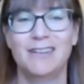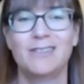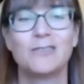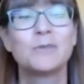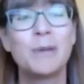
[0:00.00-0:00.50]

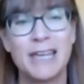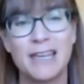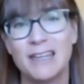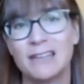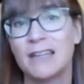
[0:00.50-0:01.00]
There's
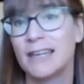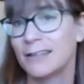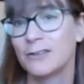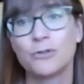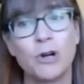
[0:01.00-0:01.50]
pain
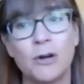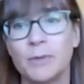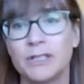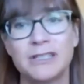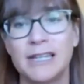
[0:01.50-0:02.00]
and
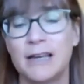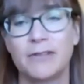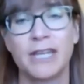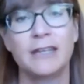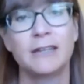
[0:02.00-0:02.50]
trauma to
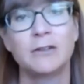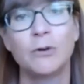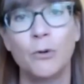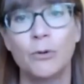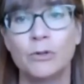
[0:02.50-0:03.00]
navigate and
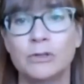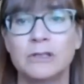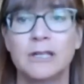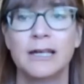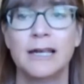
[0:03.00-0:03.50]
hold,
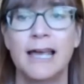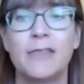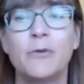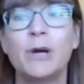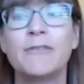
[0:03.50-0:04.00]

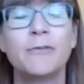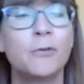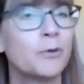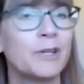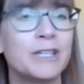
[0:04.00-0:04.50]
and the way
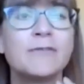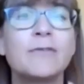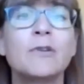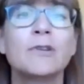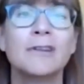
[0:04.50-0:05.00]
forward is
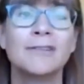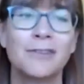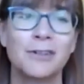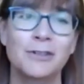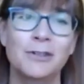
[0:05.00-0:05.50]
full of
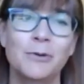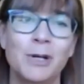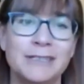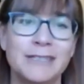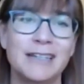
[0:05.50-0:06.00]

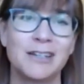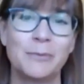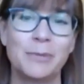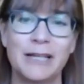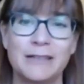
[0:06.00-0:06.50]
nuance and
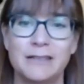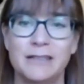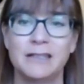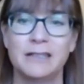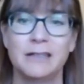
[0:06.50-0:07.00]

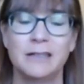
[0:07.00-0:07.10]
complexity.